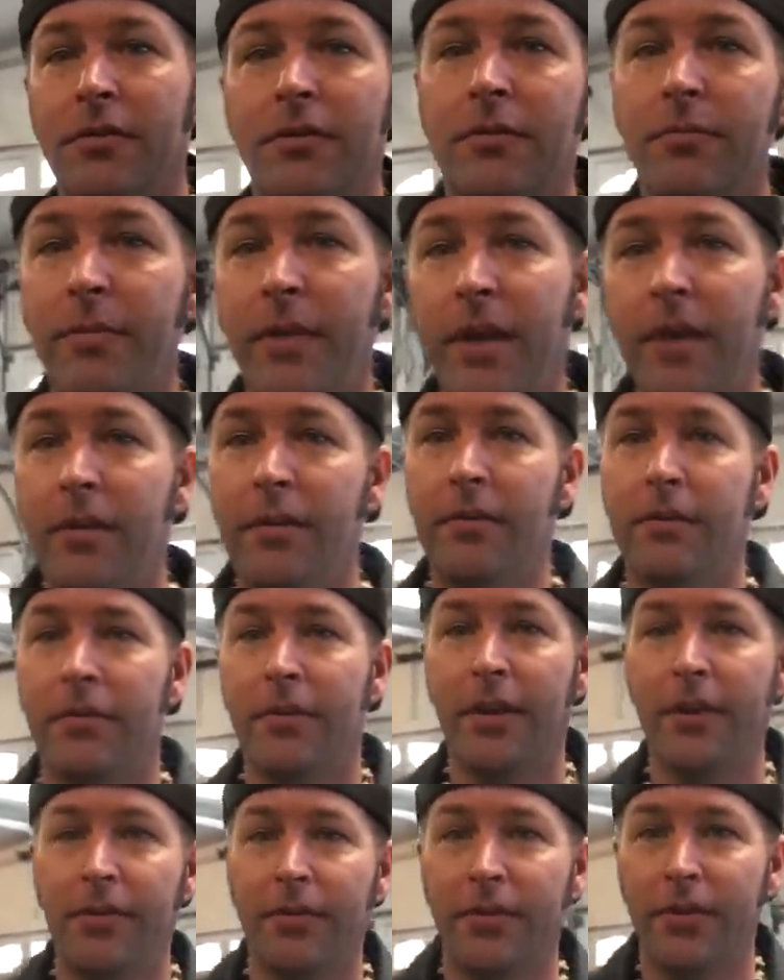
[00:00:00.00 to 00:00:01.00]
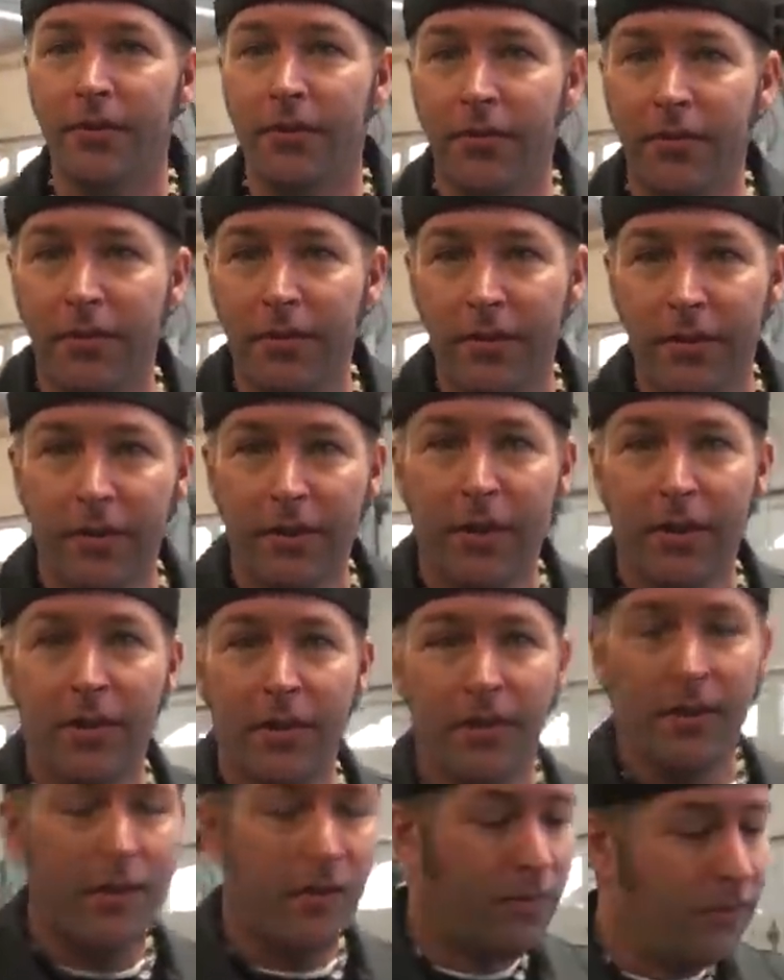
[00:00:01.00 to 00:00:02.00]
only looking for another just, seven miles an
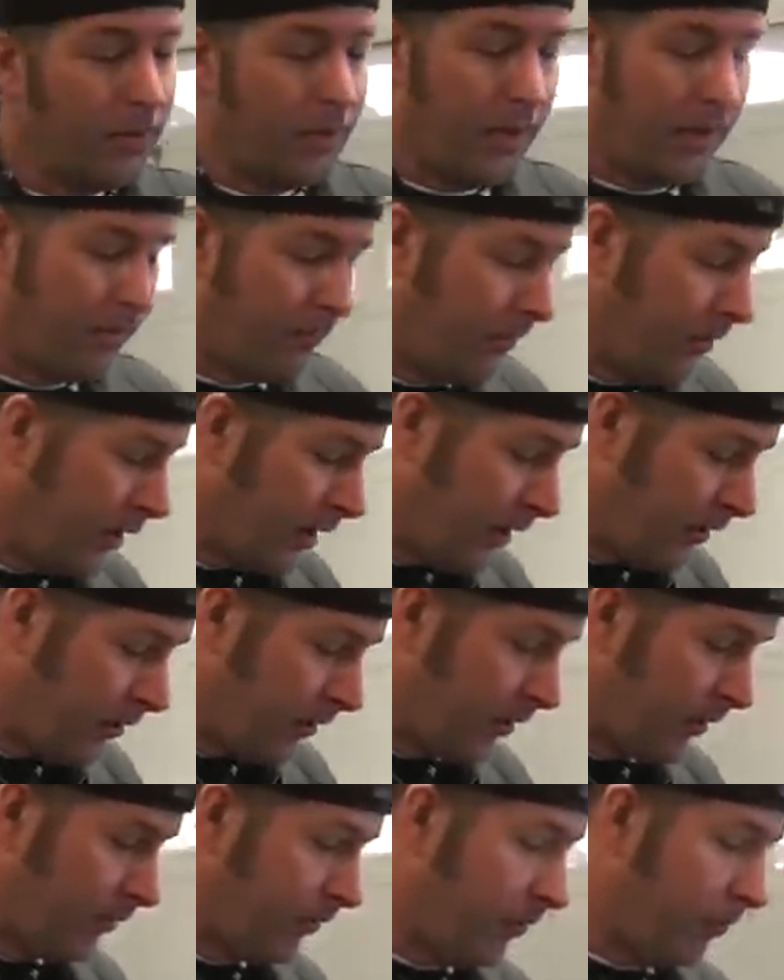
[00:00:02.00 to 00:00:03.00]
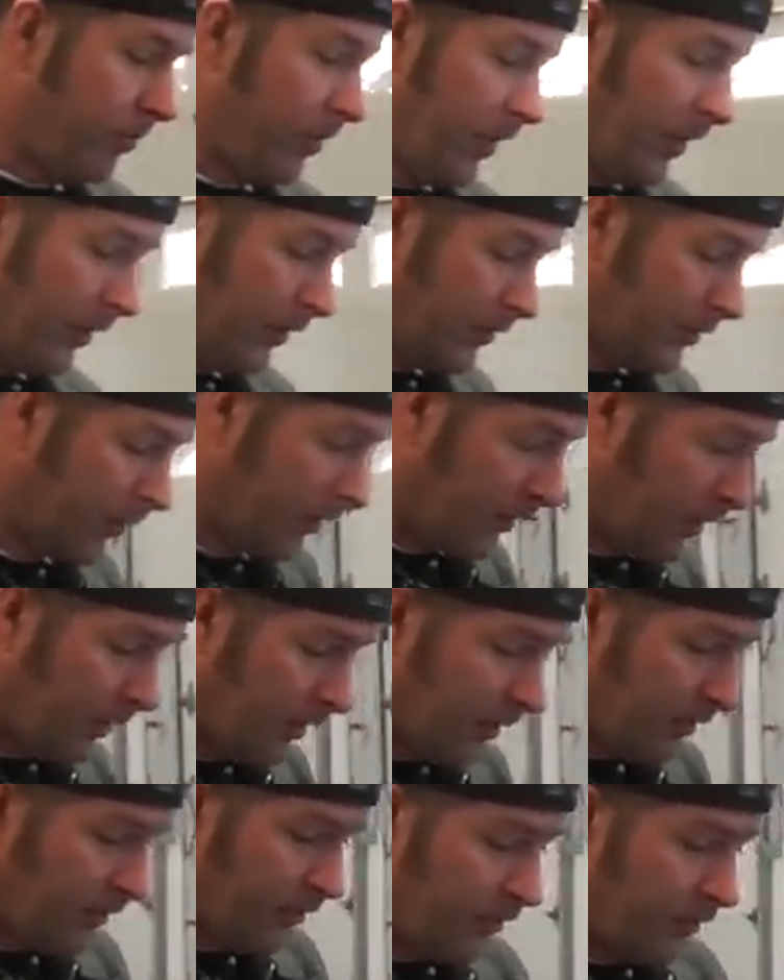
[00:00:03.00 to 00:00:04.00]
hour. Yeah, we're not looking for much.
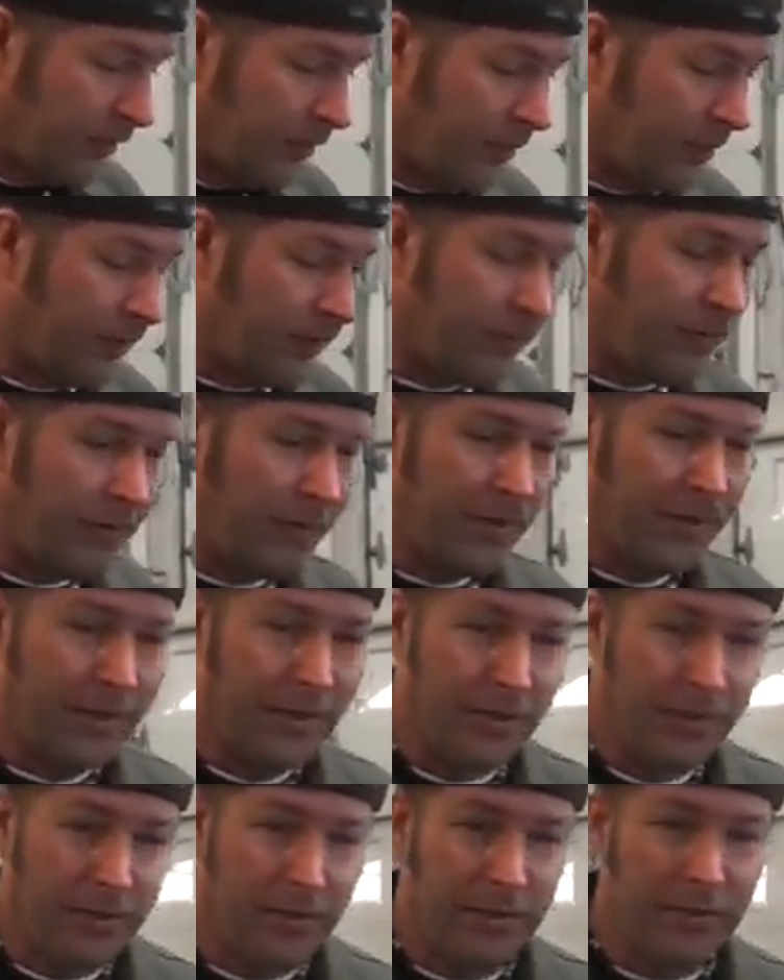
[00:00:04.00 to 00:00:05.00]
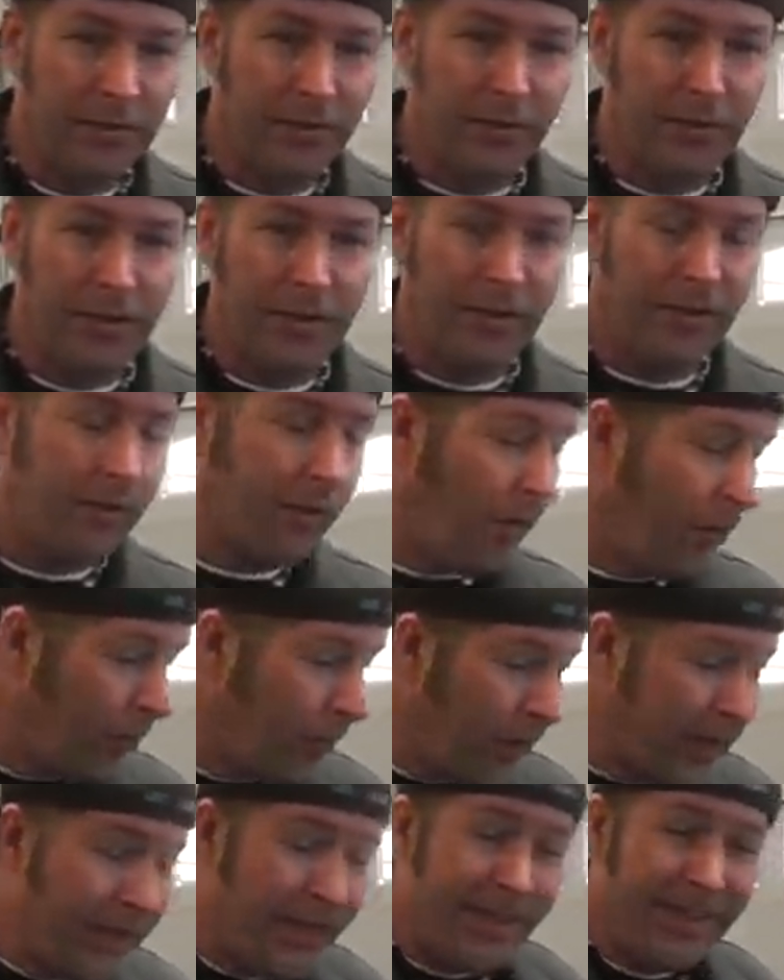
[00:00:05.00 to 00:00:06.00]
Because it's
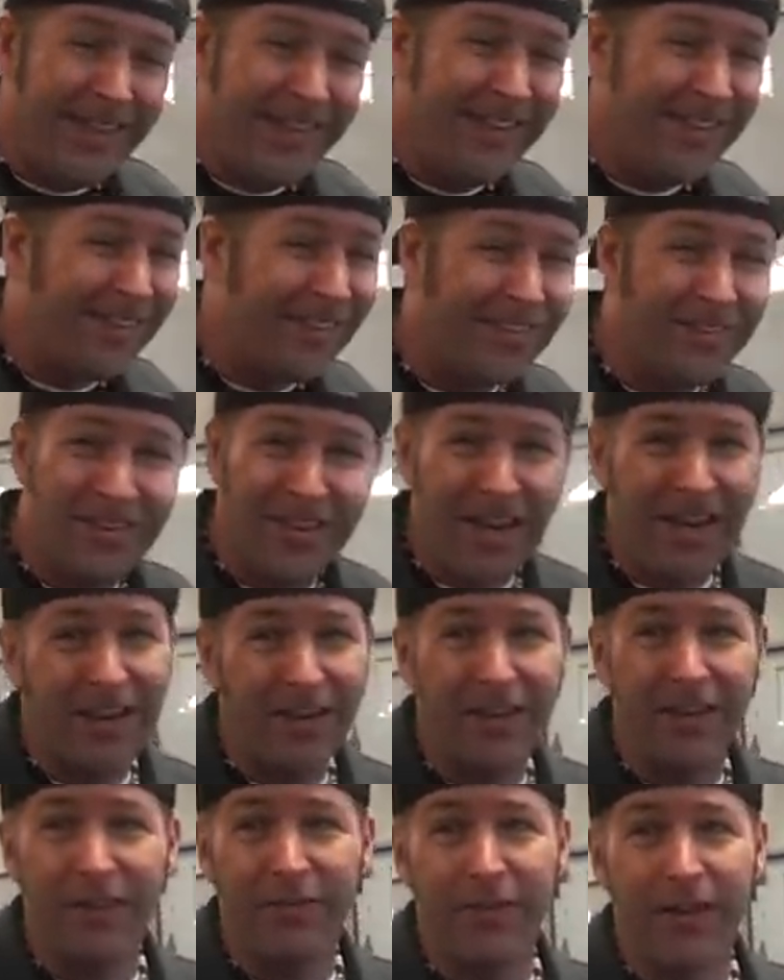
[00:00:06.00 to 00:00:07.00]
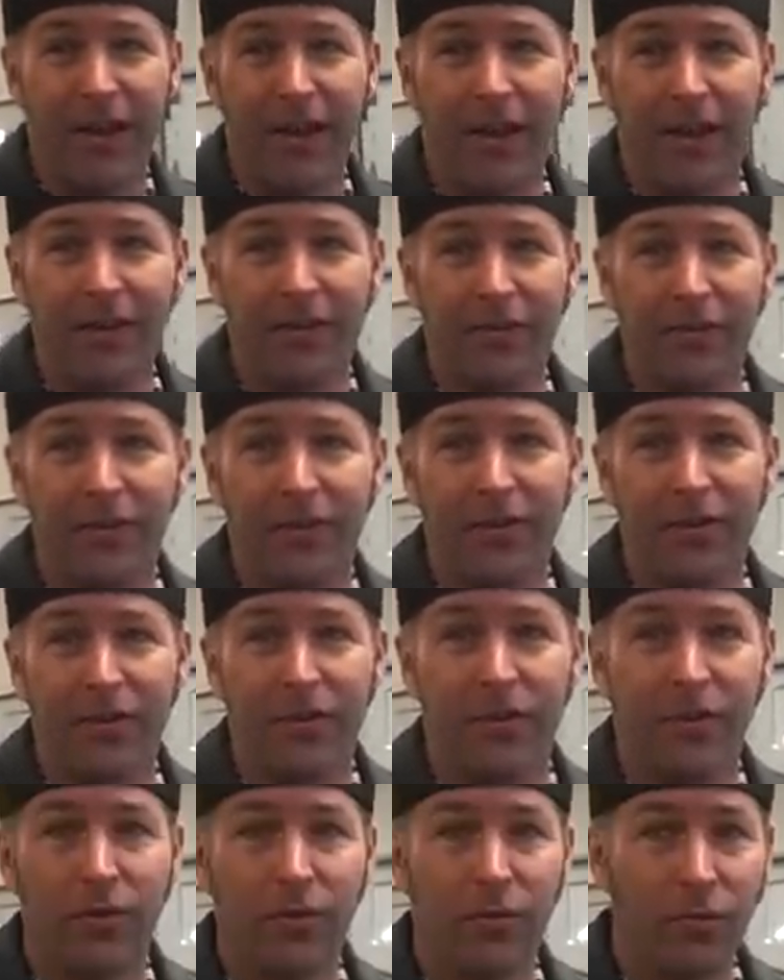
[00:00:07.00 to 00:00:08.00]
already insanely fast.
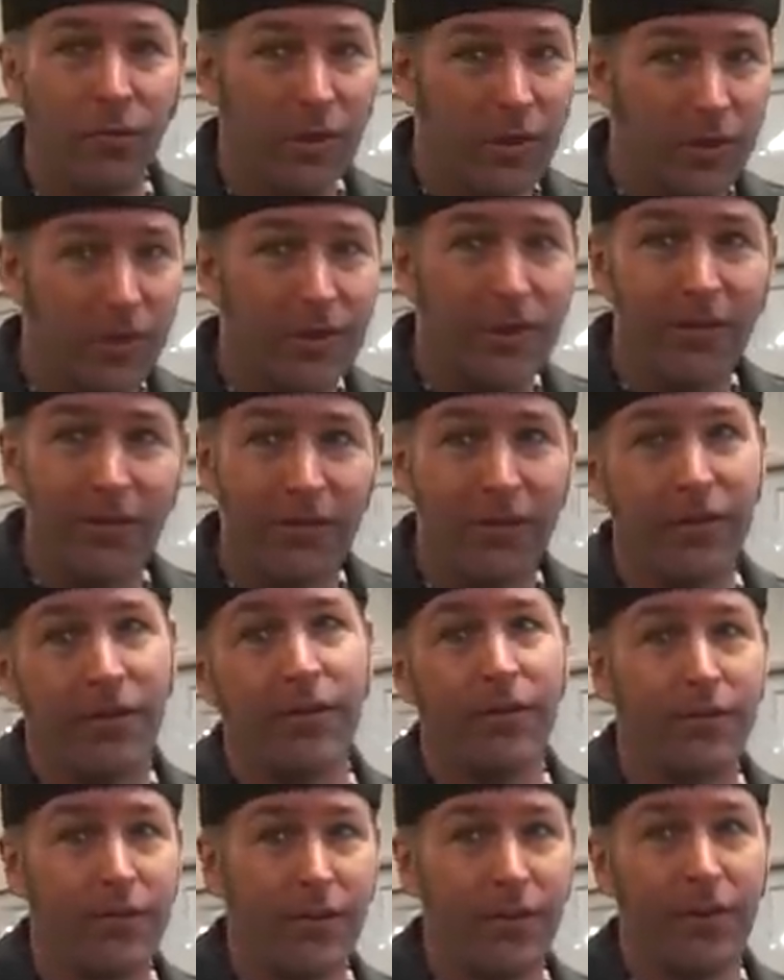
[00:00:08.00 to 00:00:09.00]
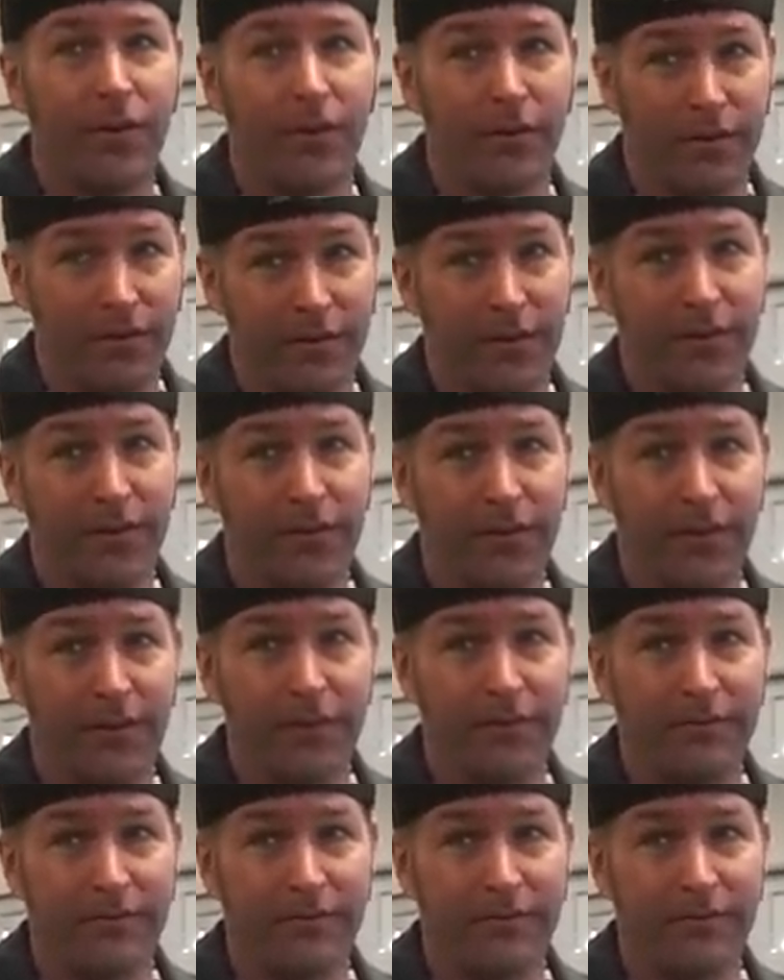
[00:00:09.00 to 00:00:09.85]
We could get seriously hurt on this thing.